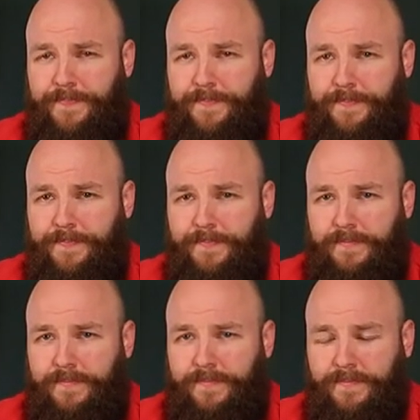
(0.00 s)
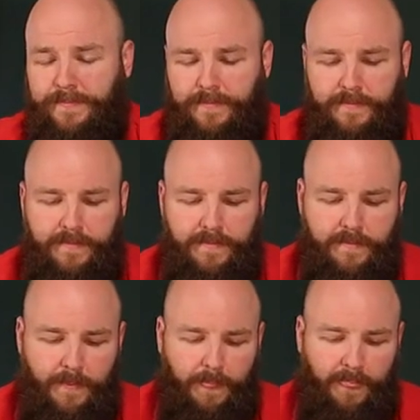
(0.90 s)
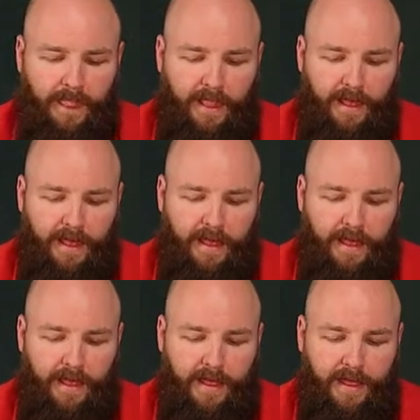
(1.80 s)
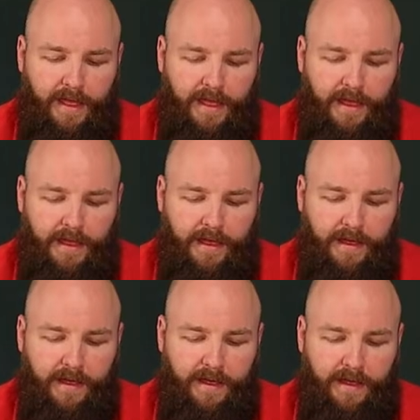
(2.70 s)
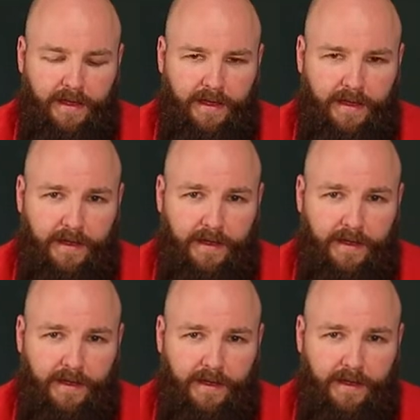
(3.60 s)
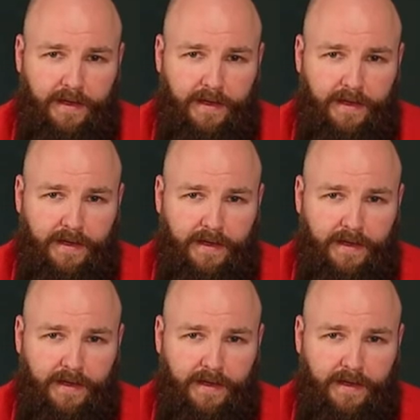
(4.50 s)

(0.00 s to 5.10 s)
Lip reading: [no speech]